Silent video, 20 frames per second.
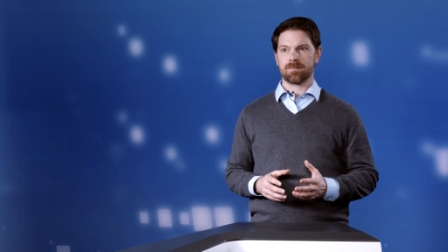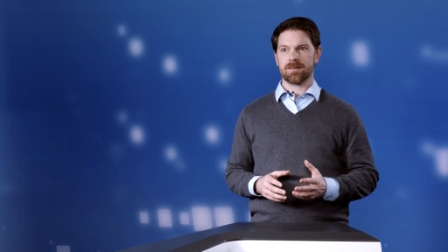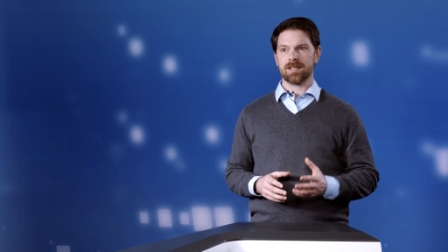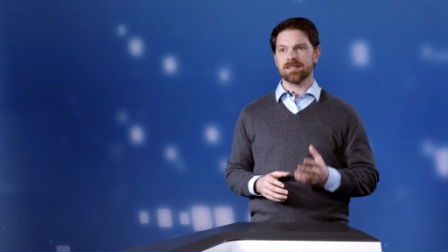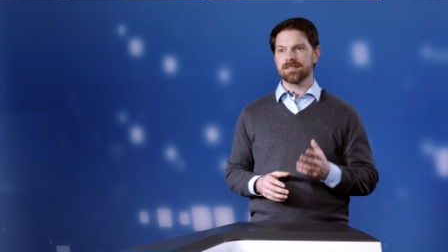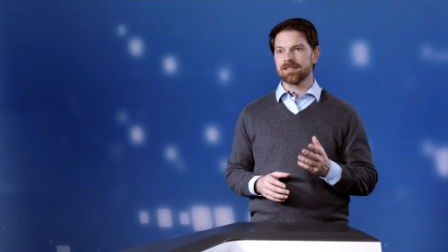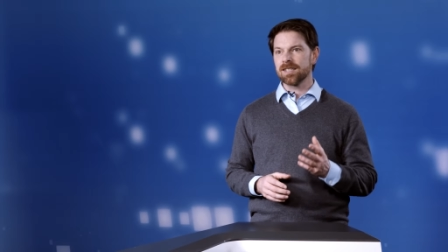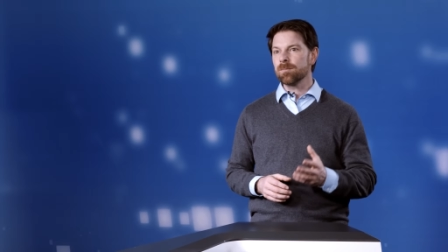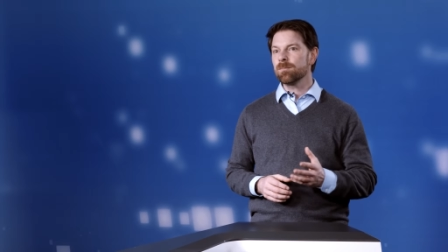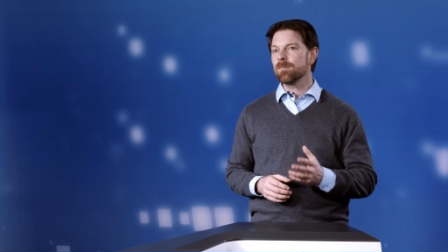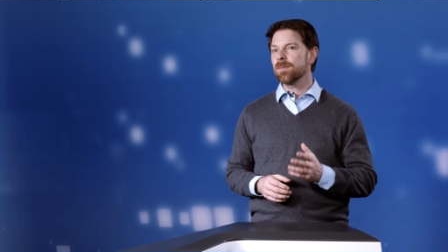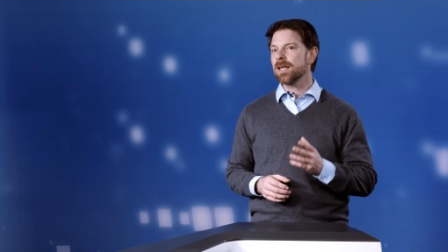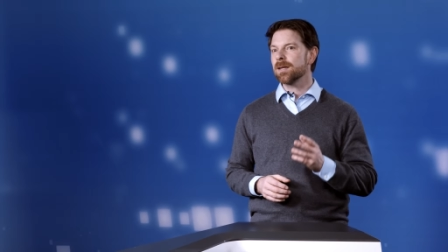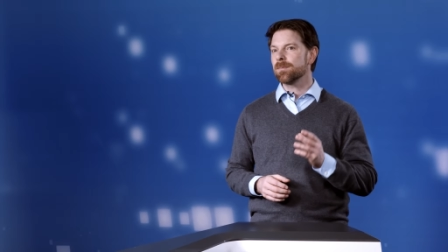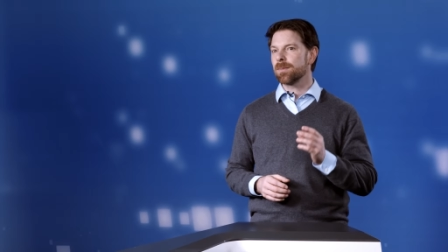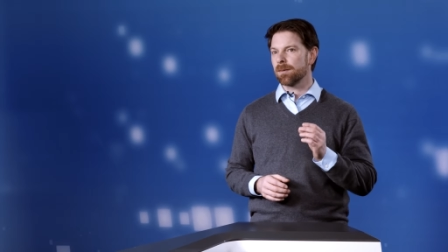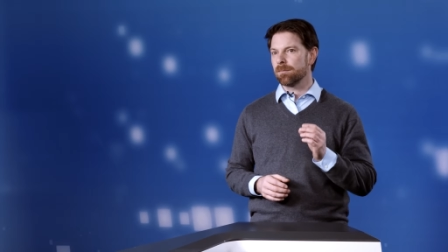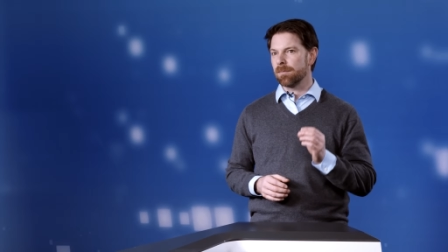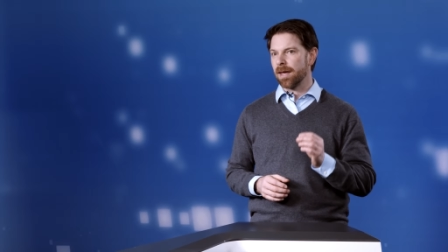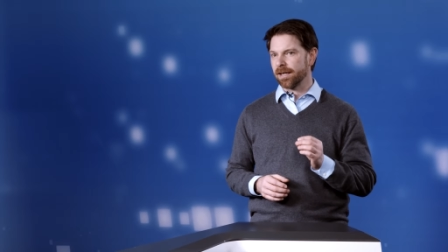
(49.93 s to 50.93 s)
simply
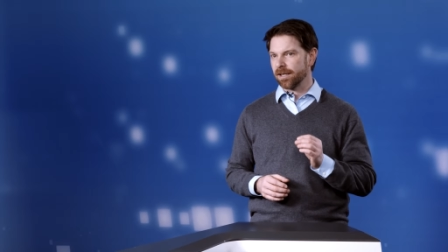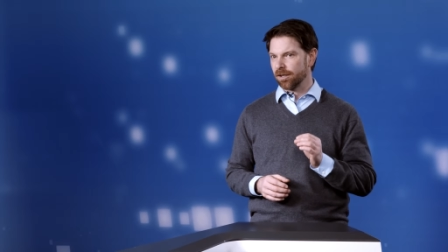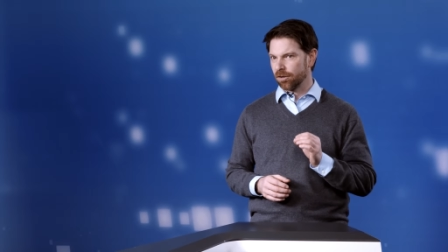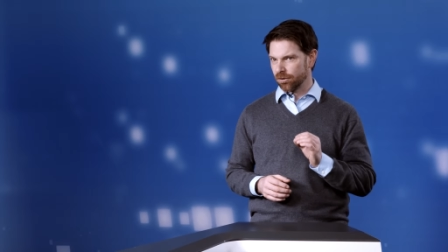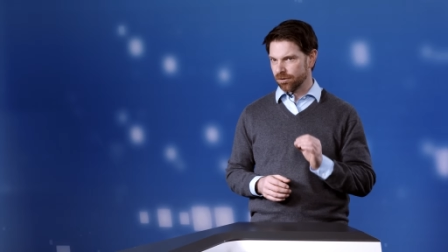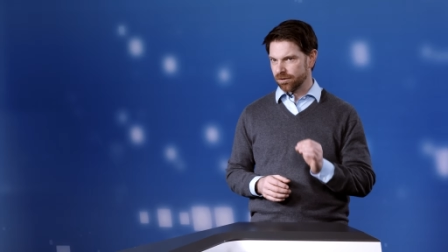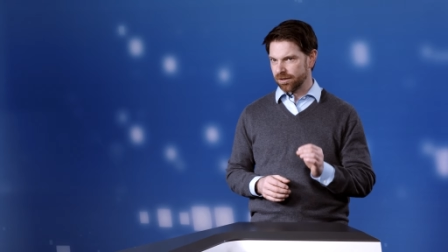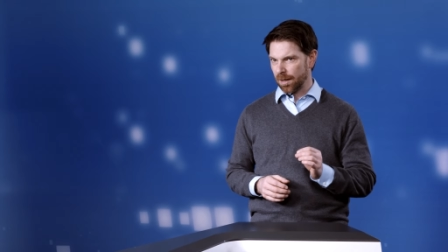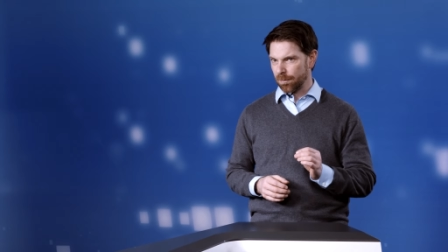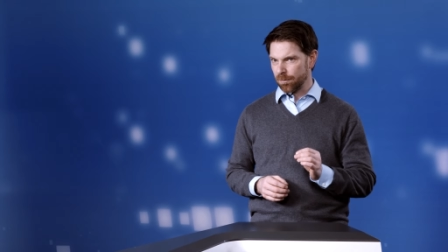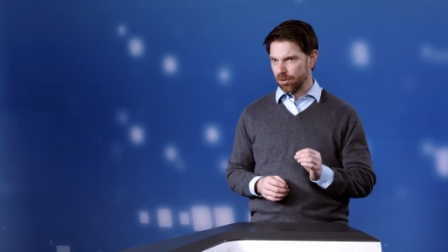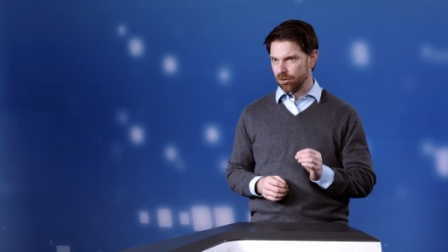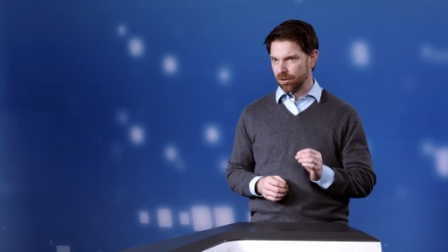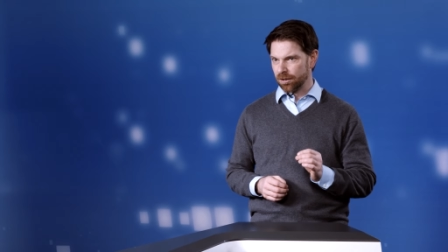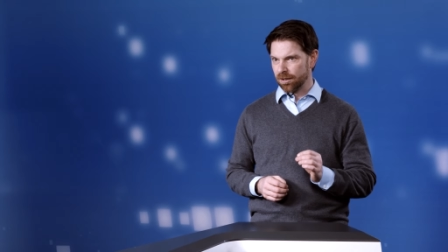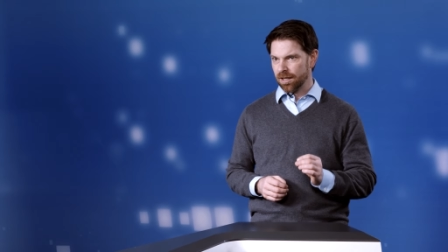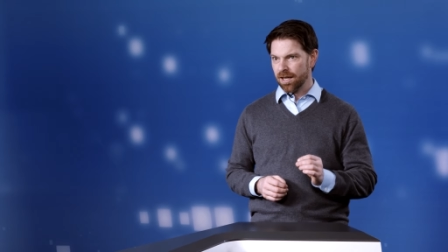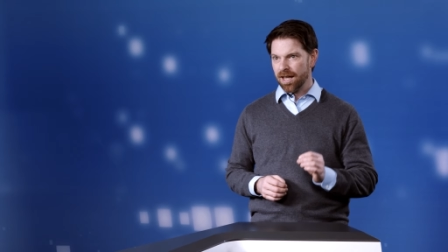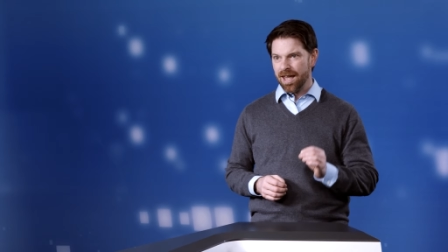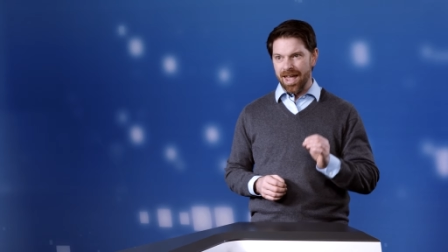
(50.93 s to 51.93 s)
by making
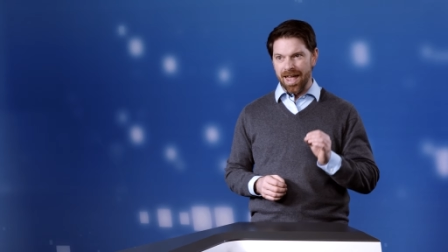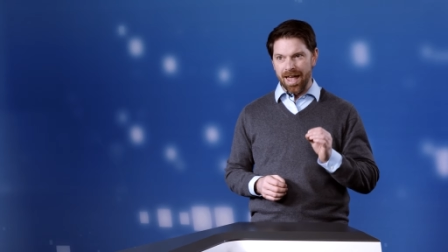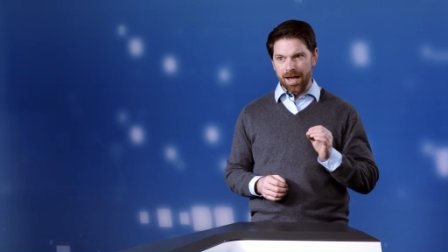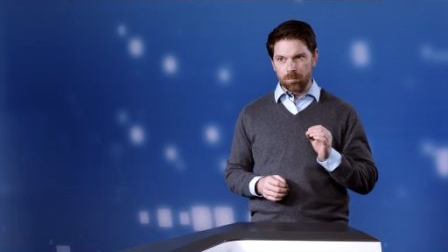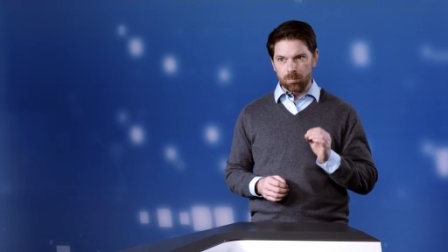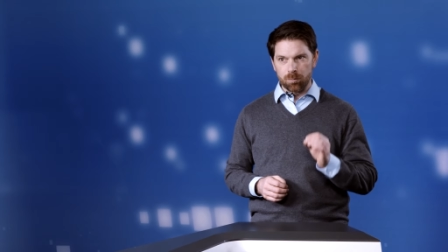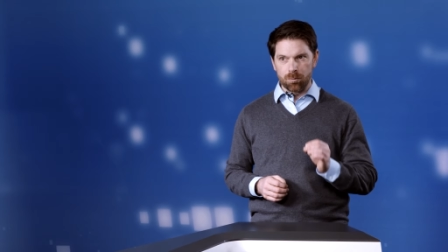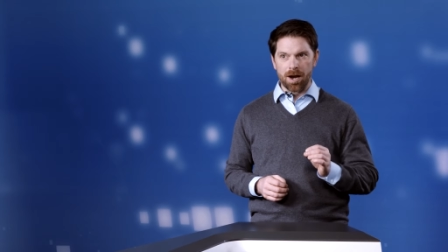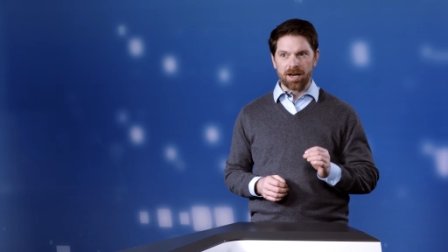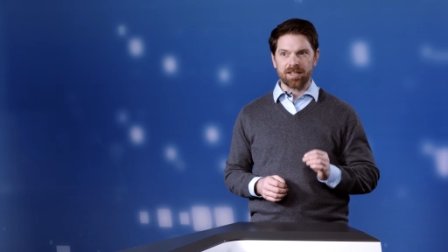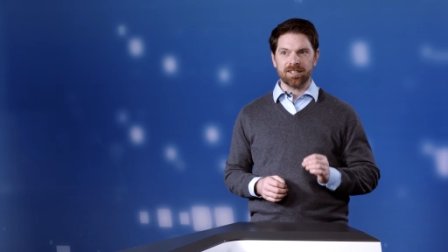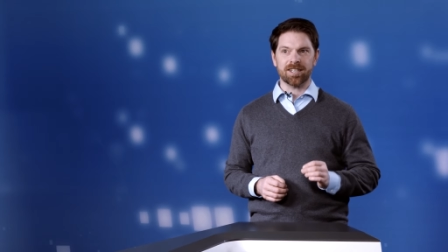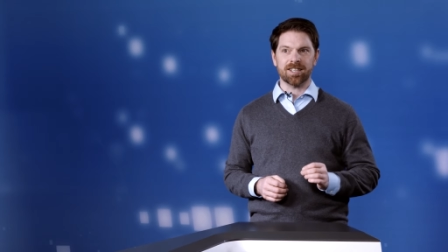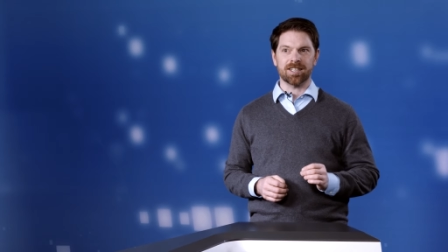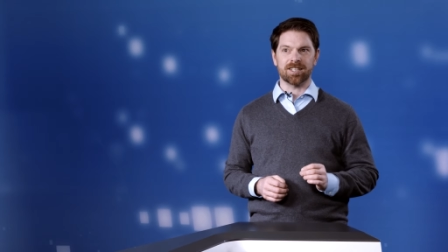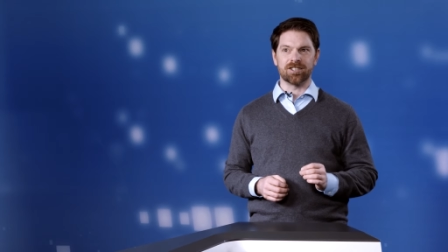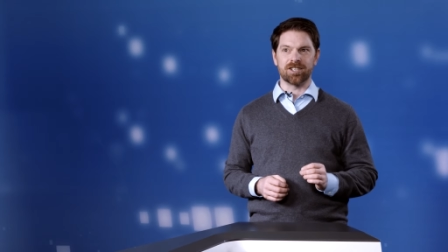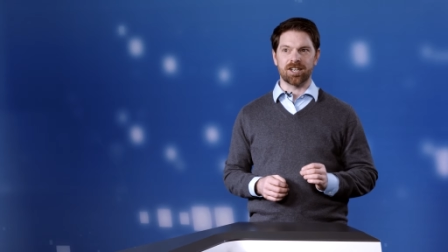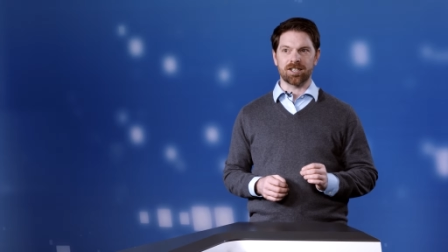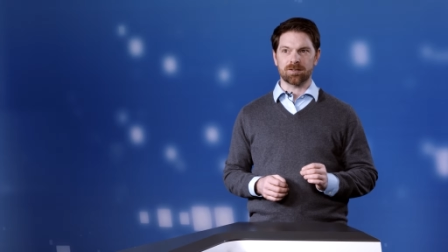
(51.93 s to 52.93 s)
conceptual and practical
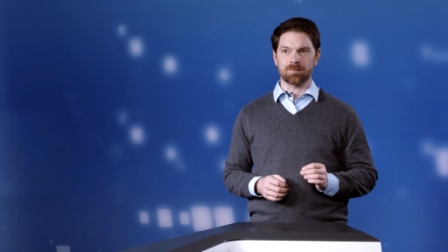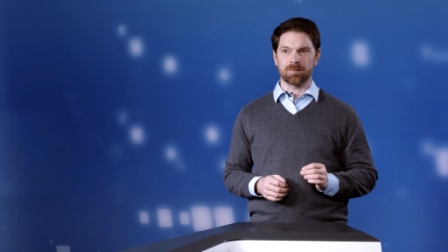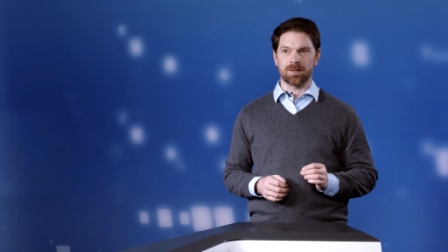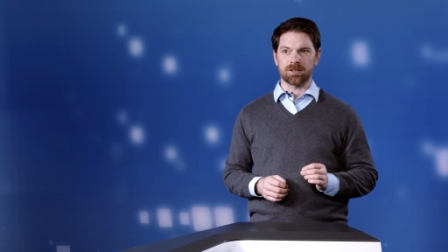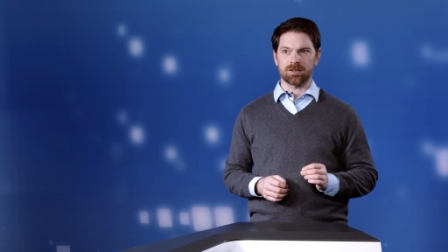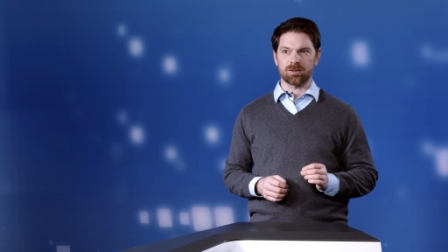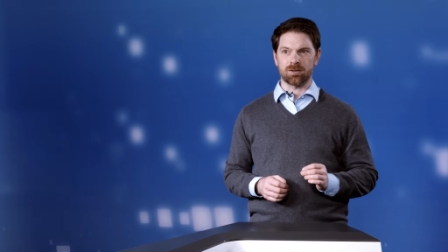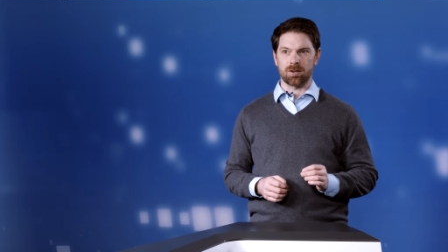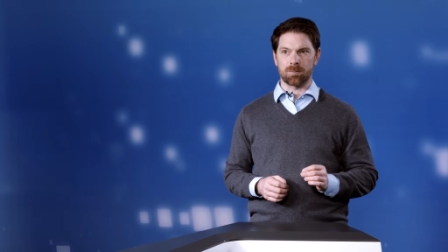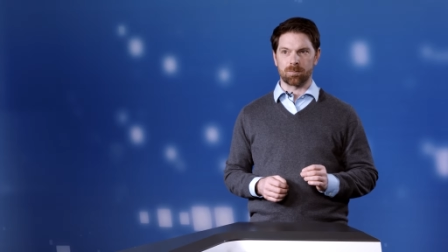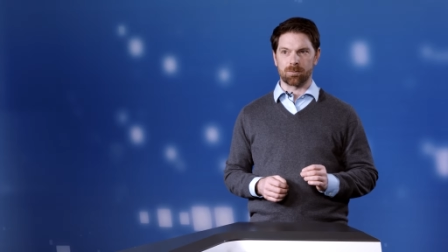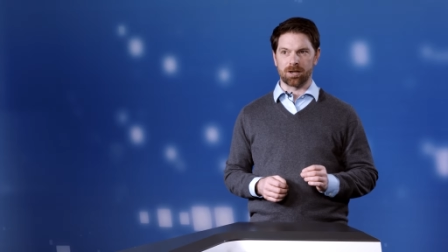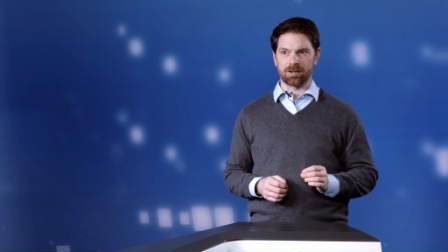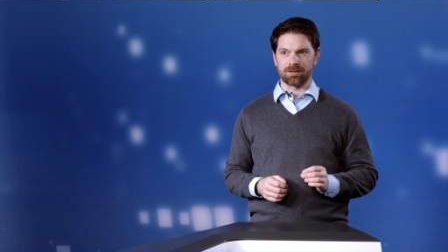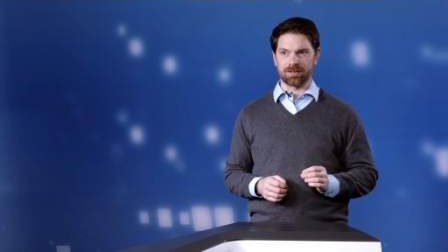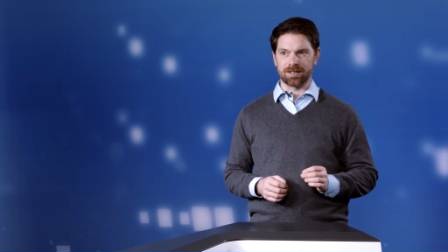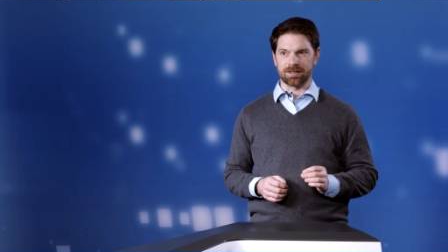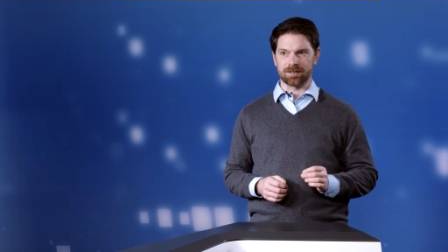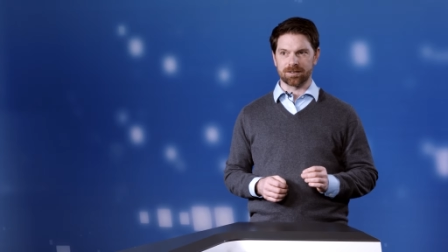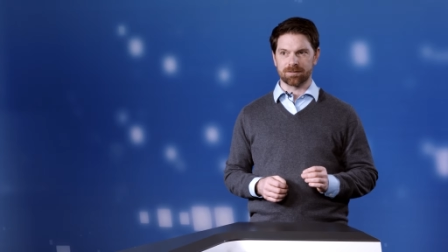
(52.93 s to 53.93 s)
adjustments to the
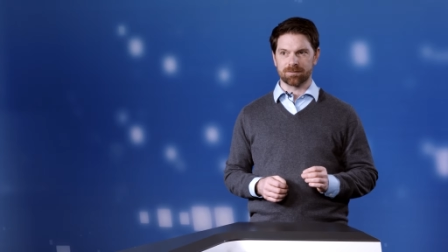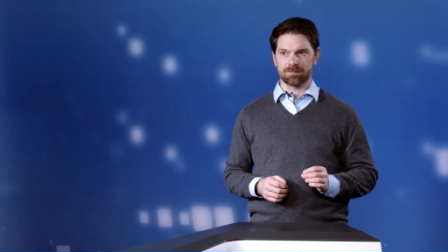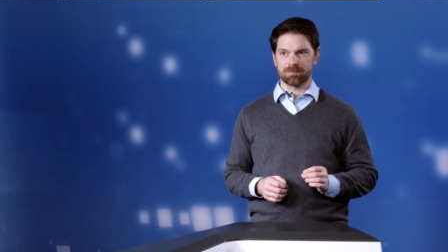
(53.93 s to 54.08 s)
process.